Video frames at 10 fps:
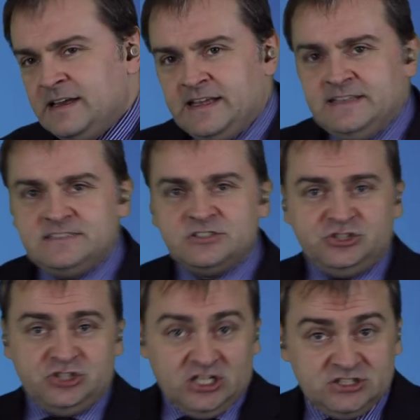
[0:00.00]
Is
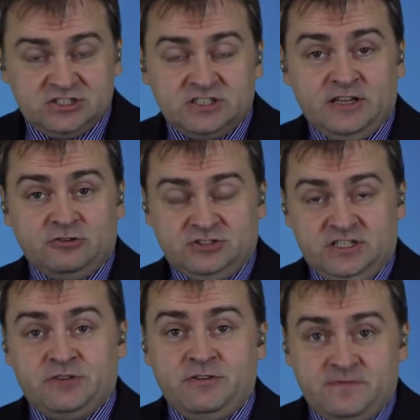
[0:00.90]
just the
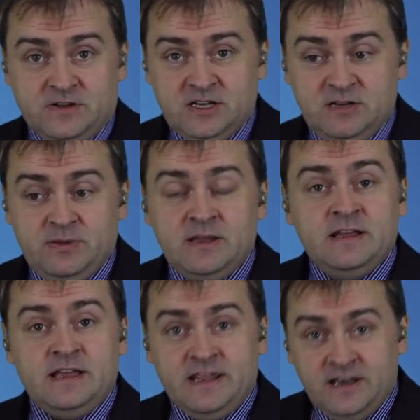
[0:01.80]
auxiliary verb
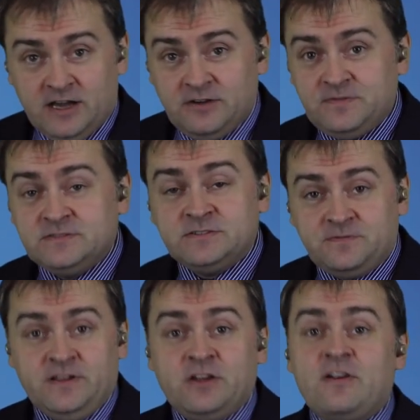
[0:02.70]
enough to
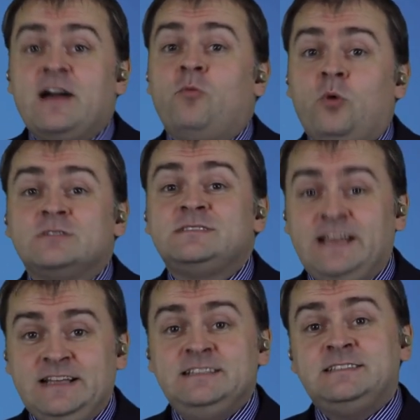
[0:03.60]
figure out what
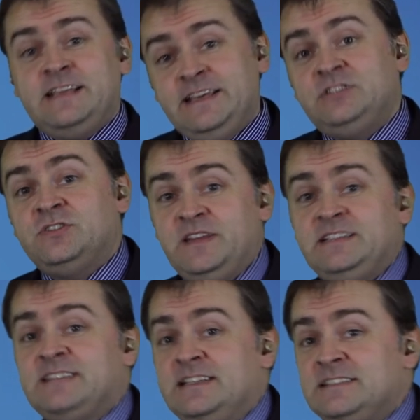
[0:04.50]
tense each of
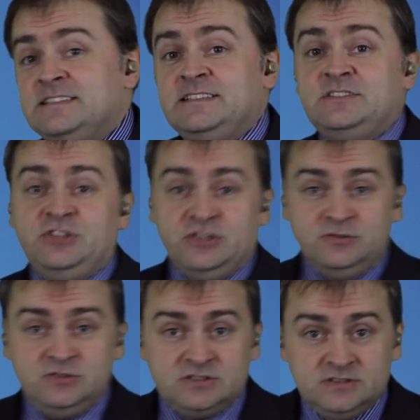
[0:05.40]
these sentences
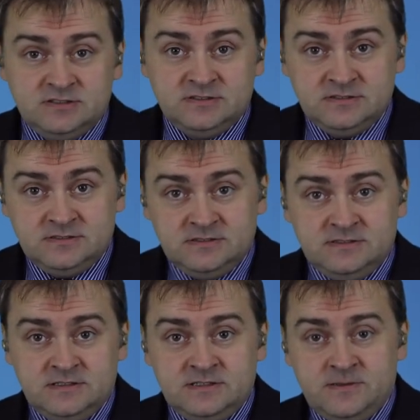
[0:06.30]
use?
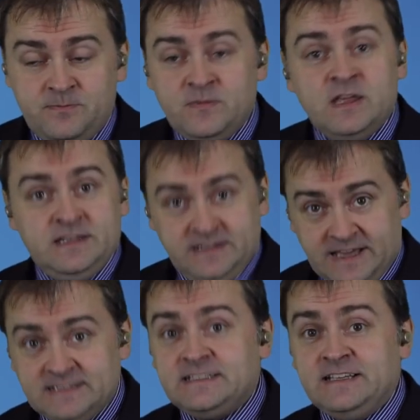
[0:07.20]

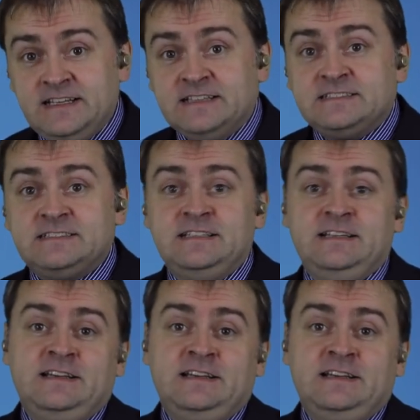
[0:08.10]
Yes, it is.